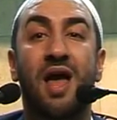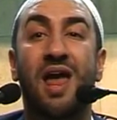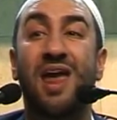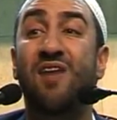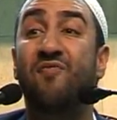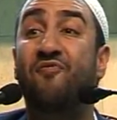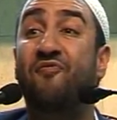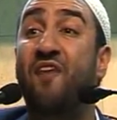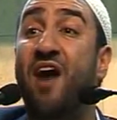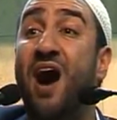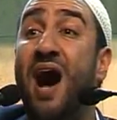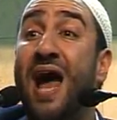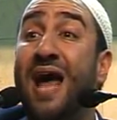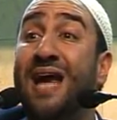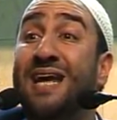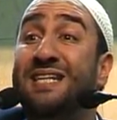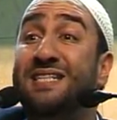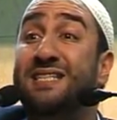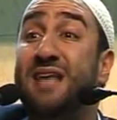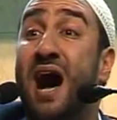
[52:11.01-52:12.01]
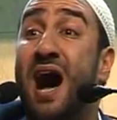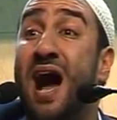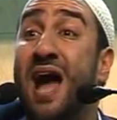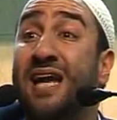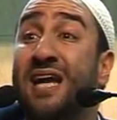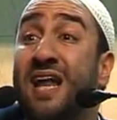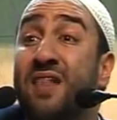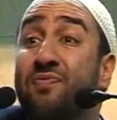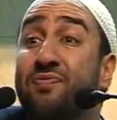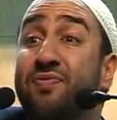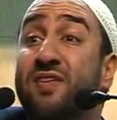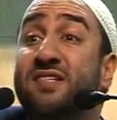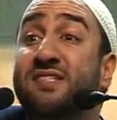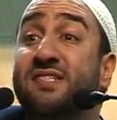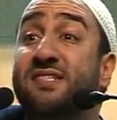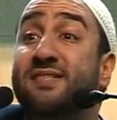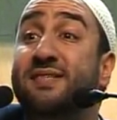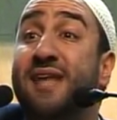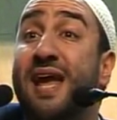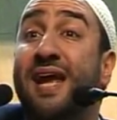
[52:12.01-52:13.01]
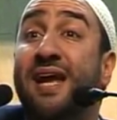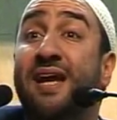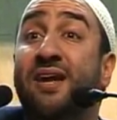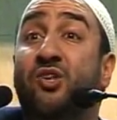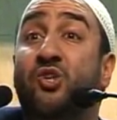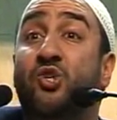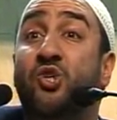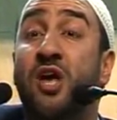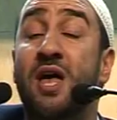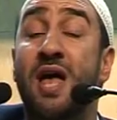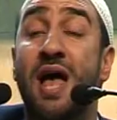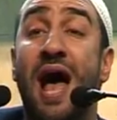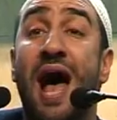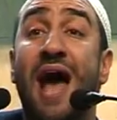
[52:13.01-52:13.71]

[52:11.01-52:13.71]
If I die in this state,